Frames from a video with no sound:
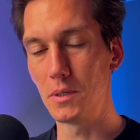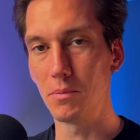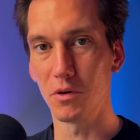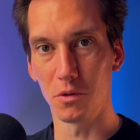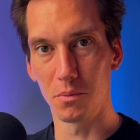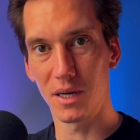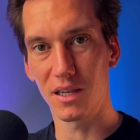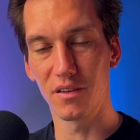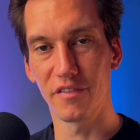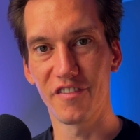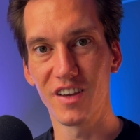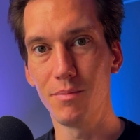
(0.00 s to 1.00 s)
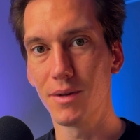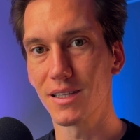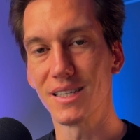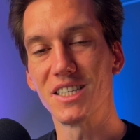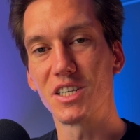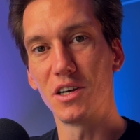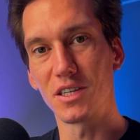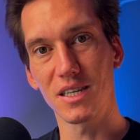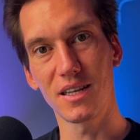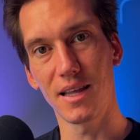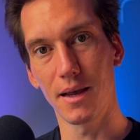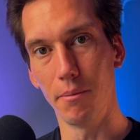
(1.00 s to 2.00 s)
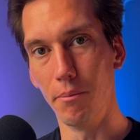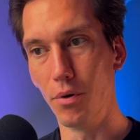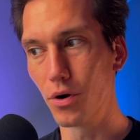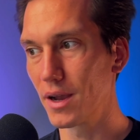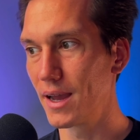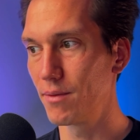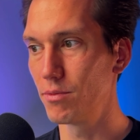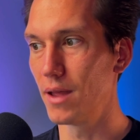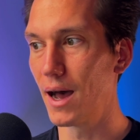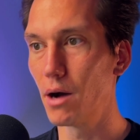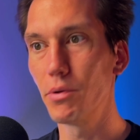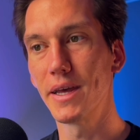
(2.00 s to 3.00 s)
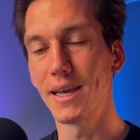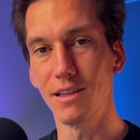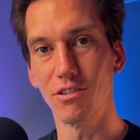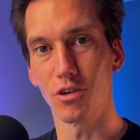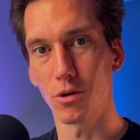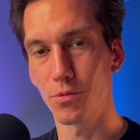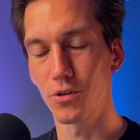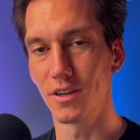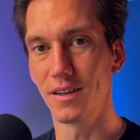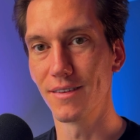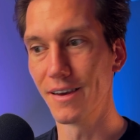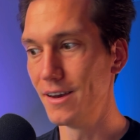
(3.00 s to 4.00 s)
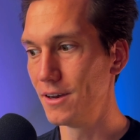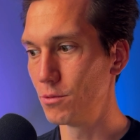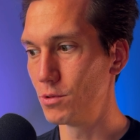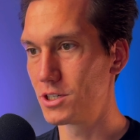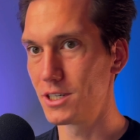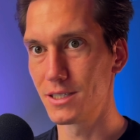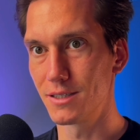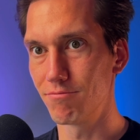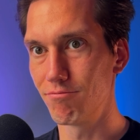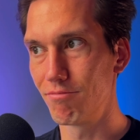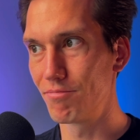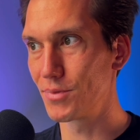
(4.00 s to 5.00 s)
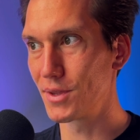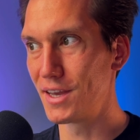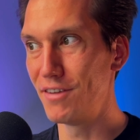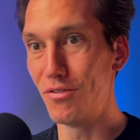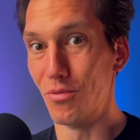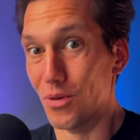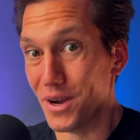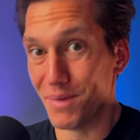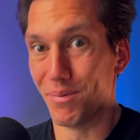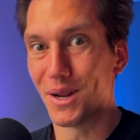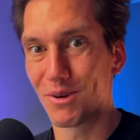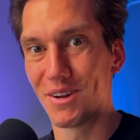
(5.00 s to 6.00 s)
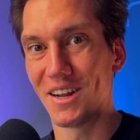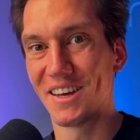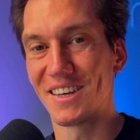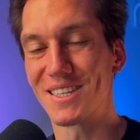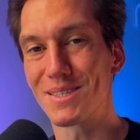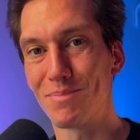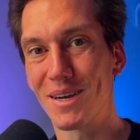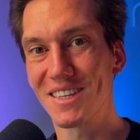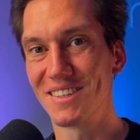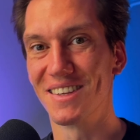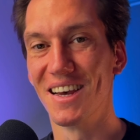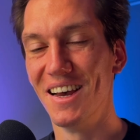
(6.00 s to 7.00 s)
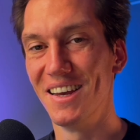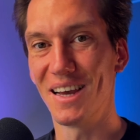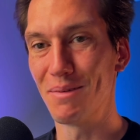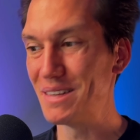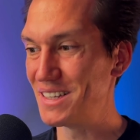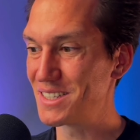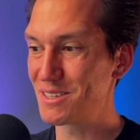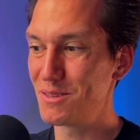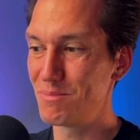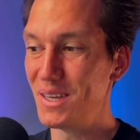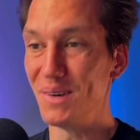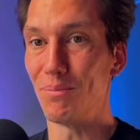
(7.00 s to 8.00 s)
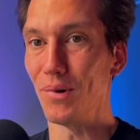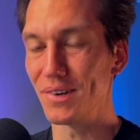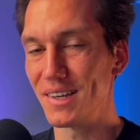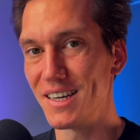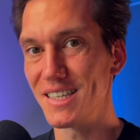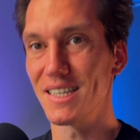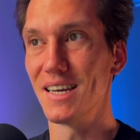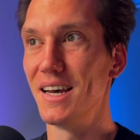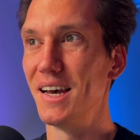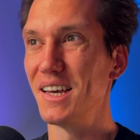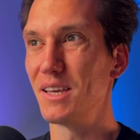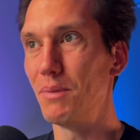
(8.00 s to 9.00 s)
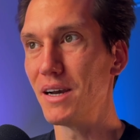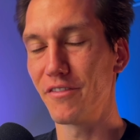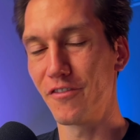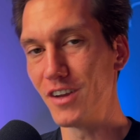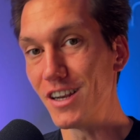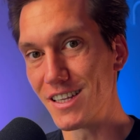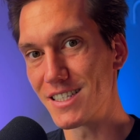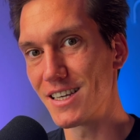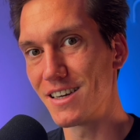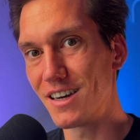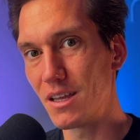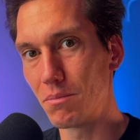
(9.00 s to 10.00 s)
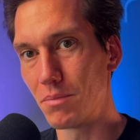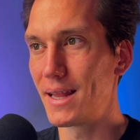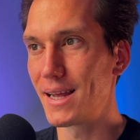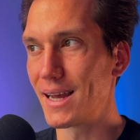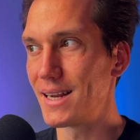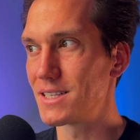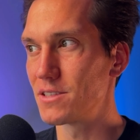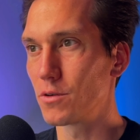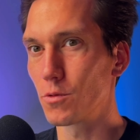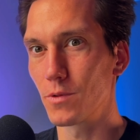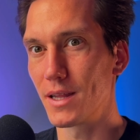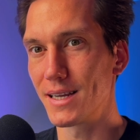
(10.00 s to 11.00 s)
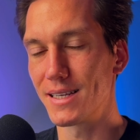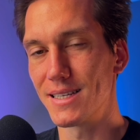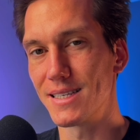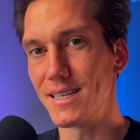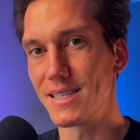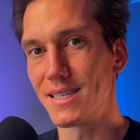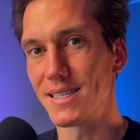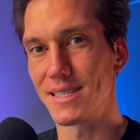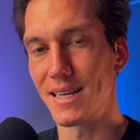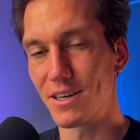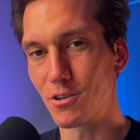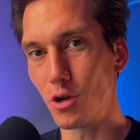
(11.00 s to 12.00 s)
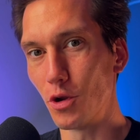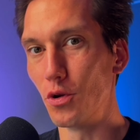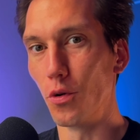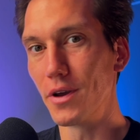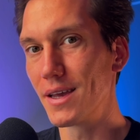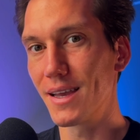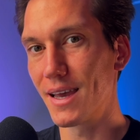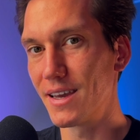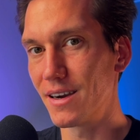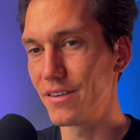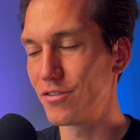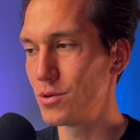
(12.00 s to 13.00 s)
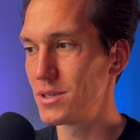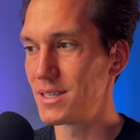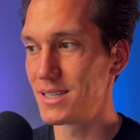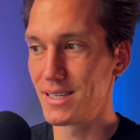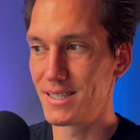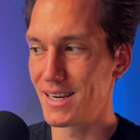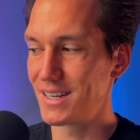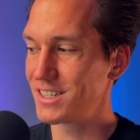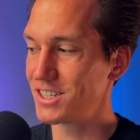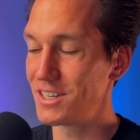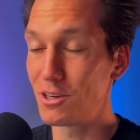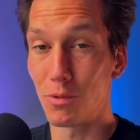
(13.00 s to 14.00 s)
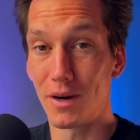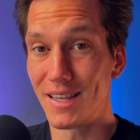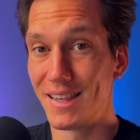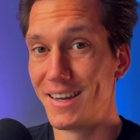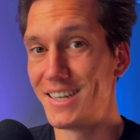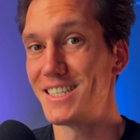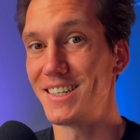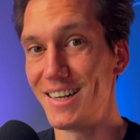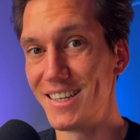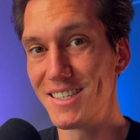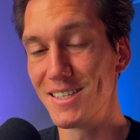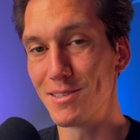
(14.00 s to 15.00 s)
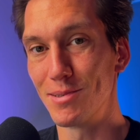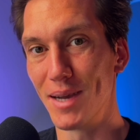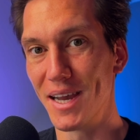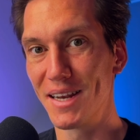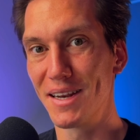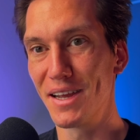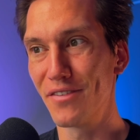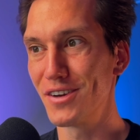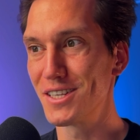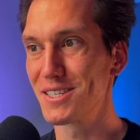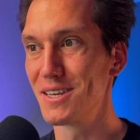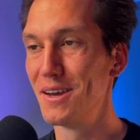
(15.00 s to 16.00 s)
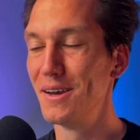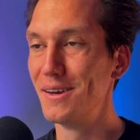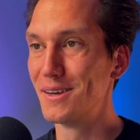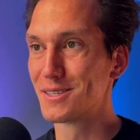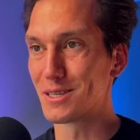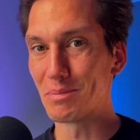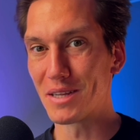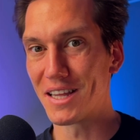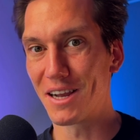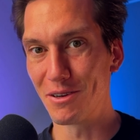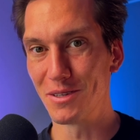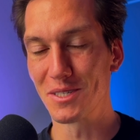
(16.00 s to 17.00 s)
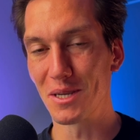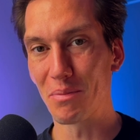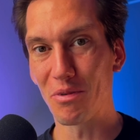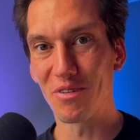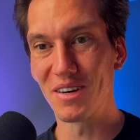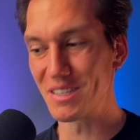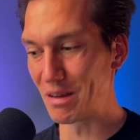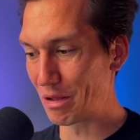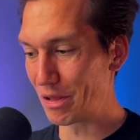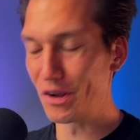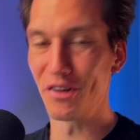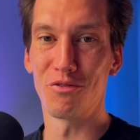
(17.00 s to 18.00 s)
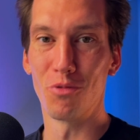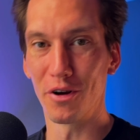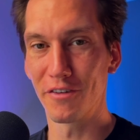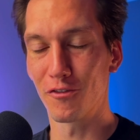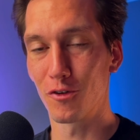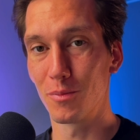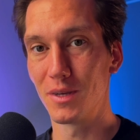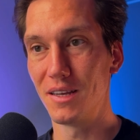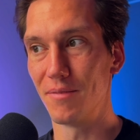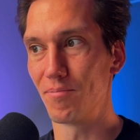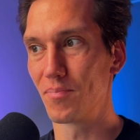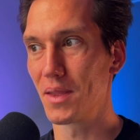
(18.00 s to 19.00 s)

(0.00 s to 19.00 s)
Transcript: people, male and a female, discussing that book and how they interpret it, which is even way better than I expected. I mean, this could be a podcast. You might feel it's AI, but then again, it's not like it's this standard annoying AI voice. This is actually quite nice to listen to. And if it's something that could summarize a lot of work for me,